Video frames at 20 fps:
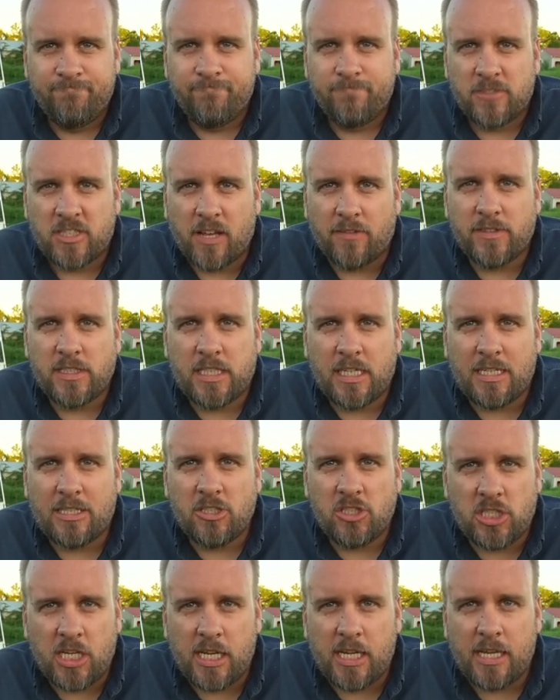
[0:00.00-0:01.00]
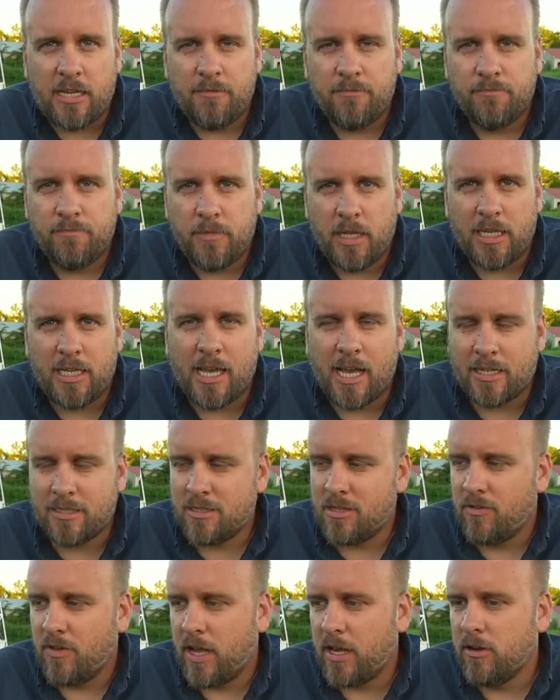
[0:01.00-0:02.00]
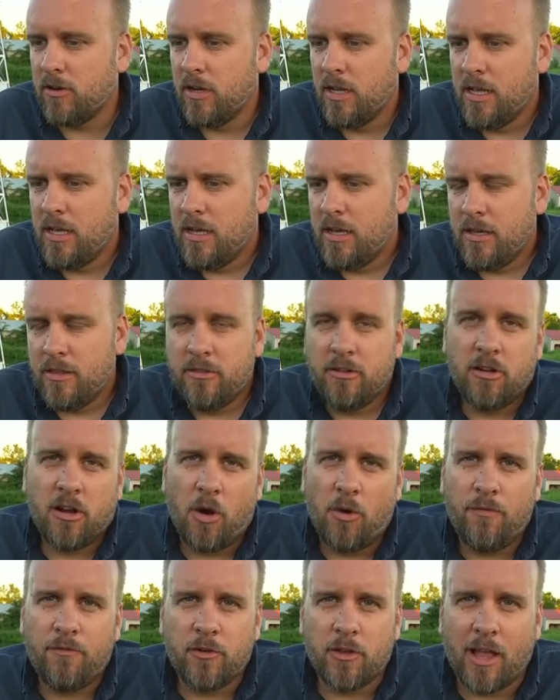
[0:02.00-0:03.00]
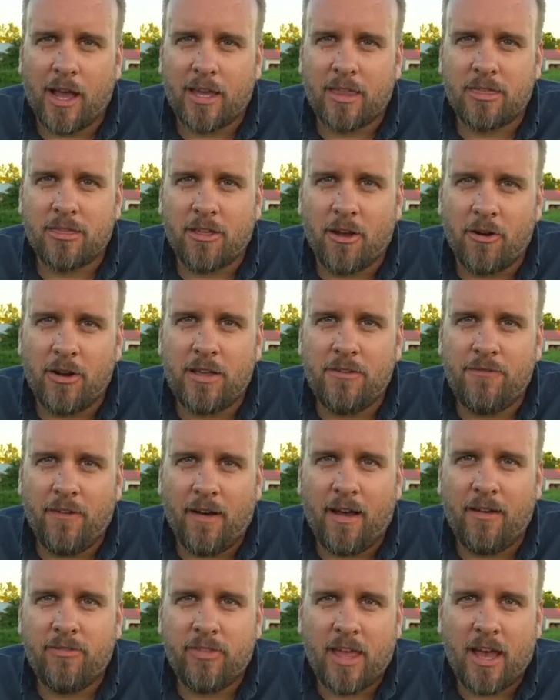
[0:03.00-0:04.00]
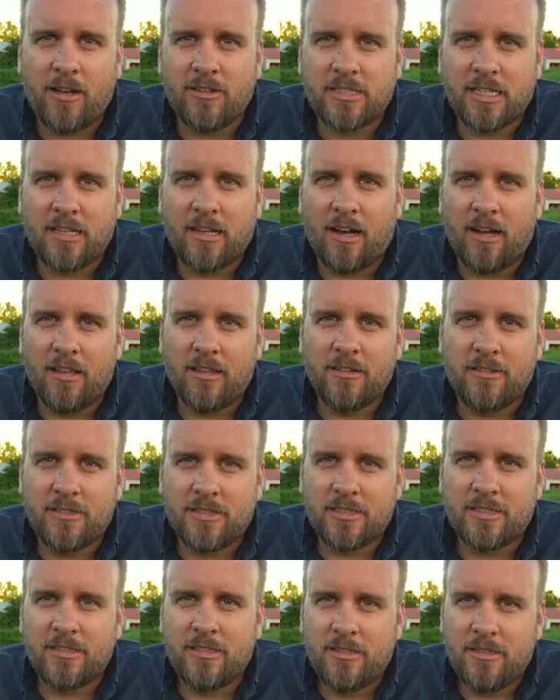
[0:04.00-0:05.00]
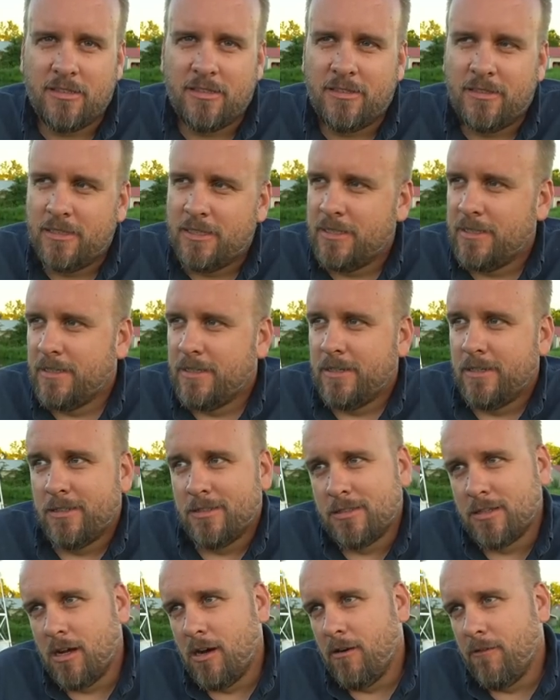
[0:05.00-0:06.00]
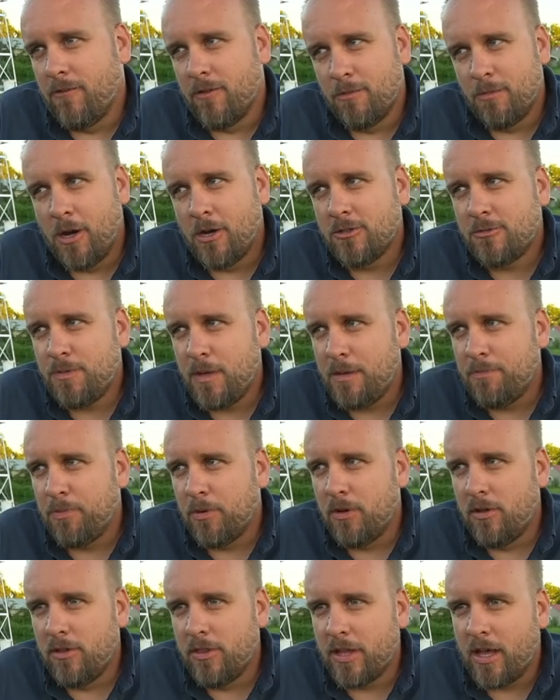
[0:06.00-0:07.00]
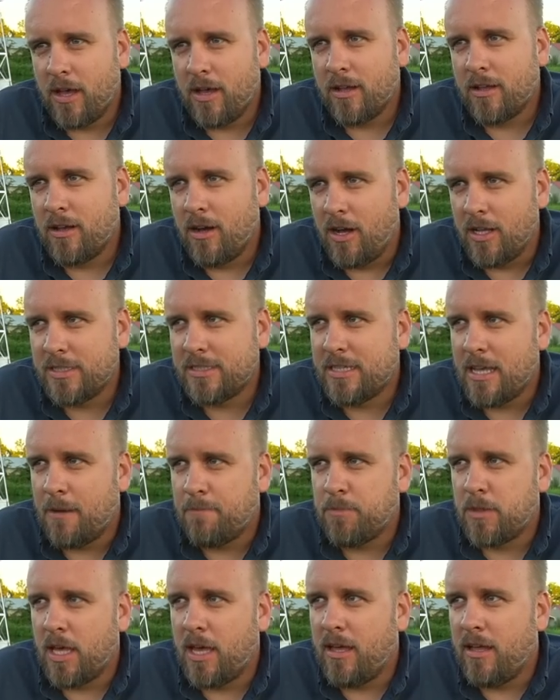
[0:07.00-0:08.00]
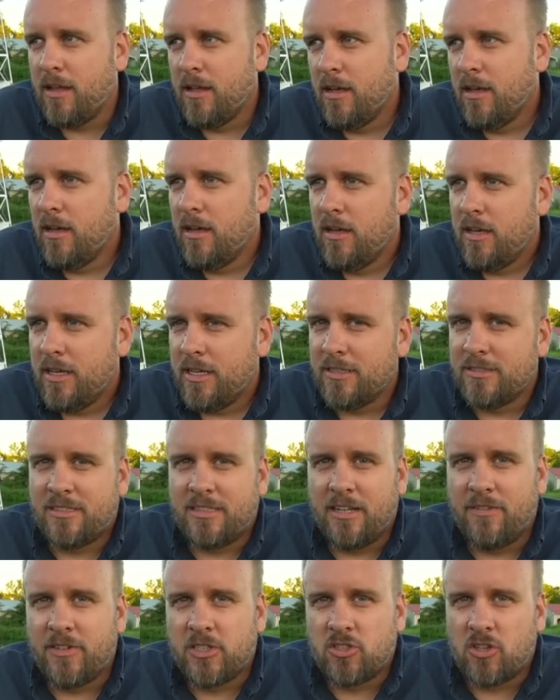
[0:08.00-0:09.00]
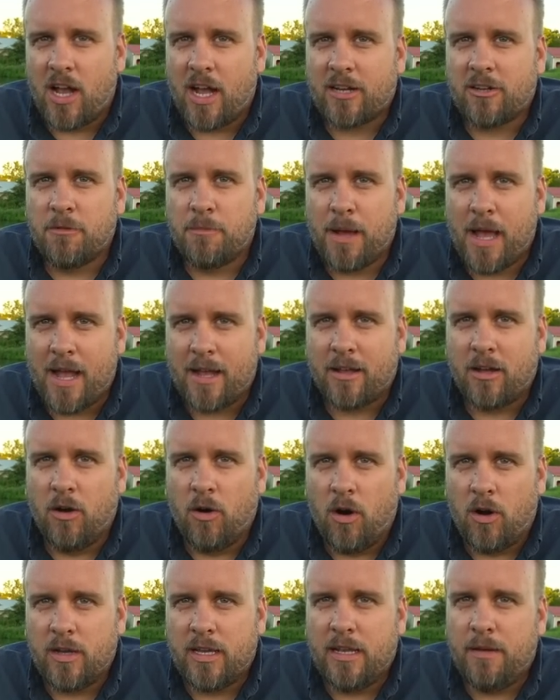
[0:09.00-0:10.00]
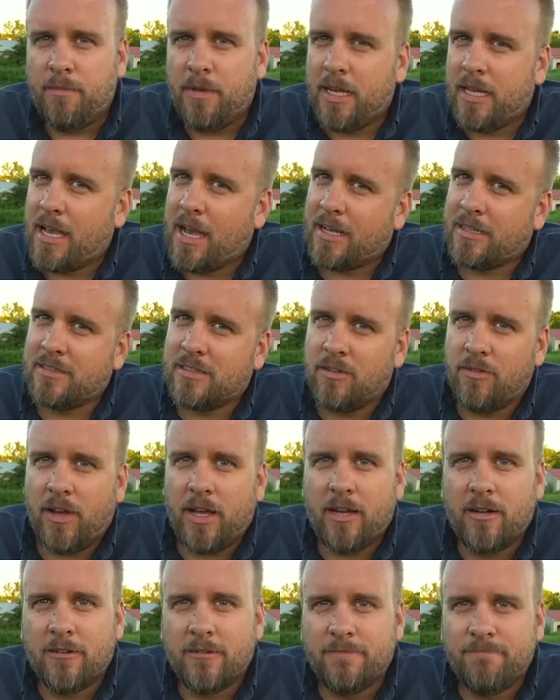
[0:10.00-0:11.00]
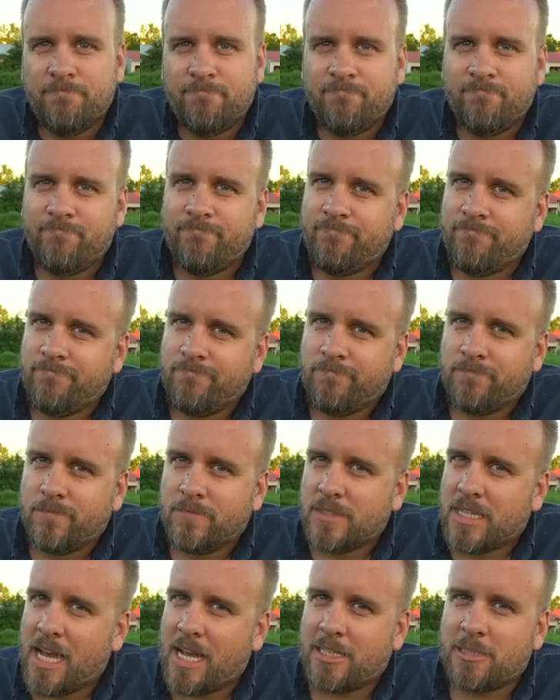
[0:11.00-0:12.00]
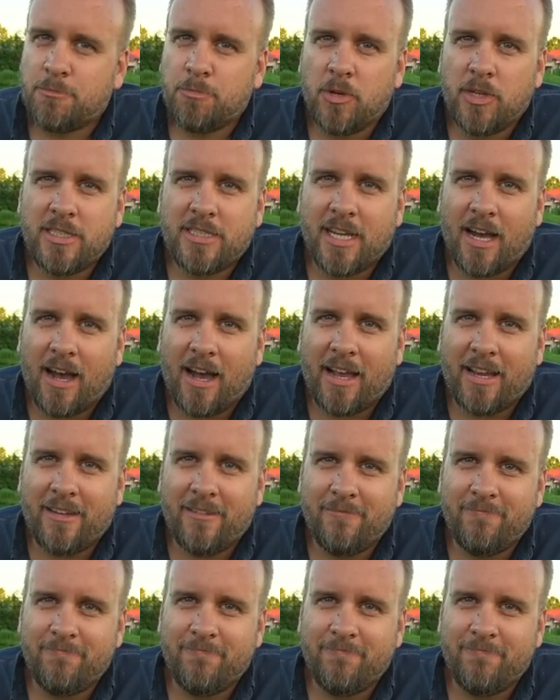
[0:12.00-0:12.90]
17G mini excavator. They're going for like $35,000. So for most people, the concept that instead of a tractor backhoe, I'll get a mini excavator, that's pretty tight